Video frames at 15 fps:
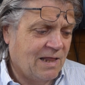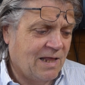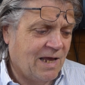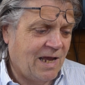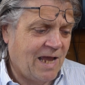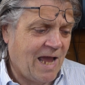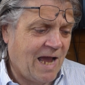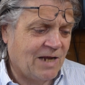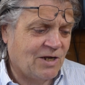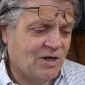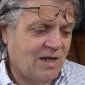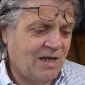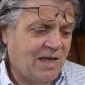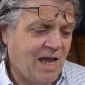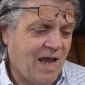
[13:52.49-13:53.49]
they
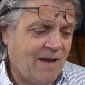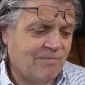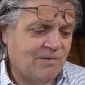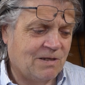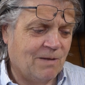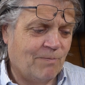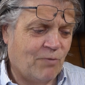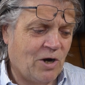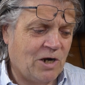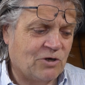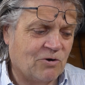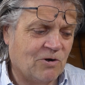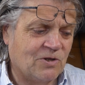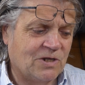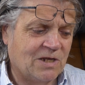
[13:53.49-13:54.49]
actually kept the
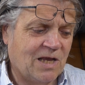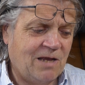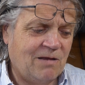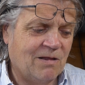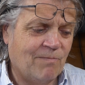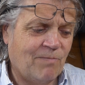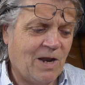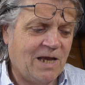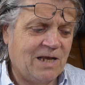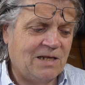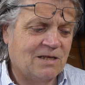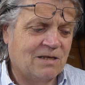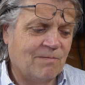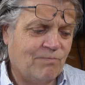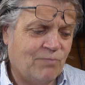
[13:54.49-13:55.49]
pressure on to keep the
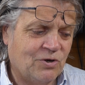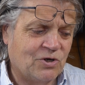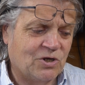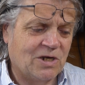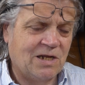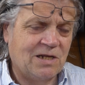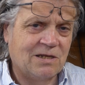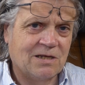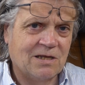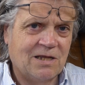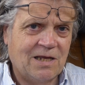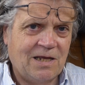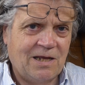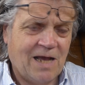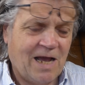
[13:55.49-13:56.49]
blades pushed into
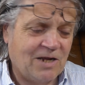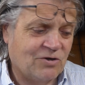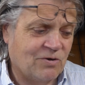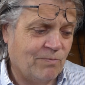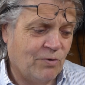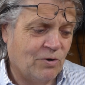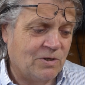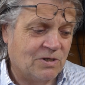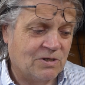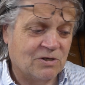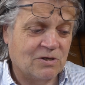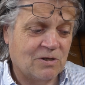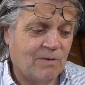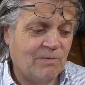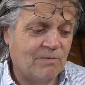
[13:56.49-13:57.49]
the actual points
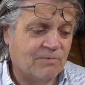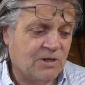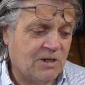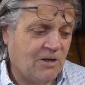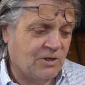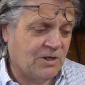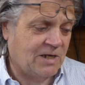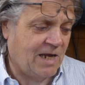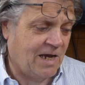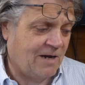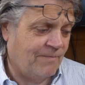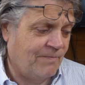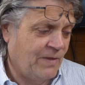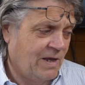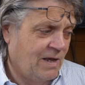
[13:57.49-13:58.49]
and stop them slotting
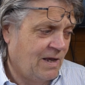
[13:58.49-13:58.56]
out.